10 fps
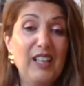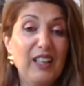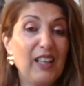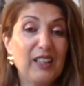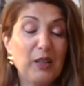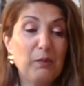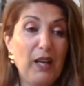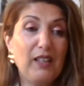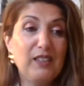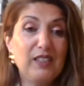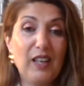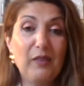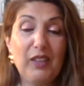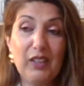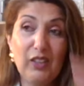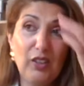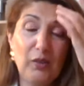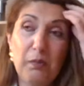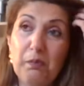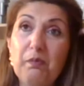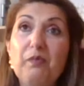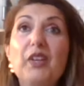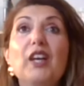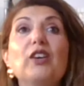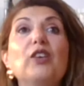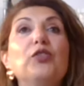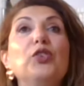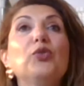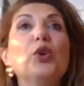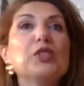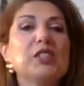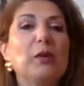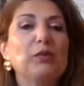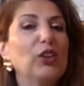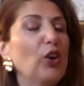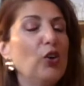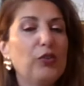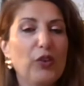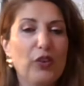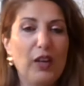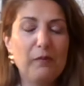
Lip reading: Like, and if you want something, go for it.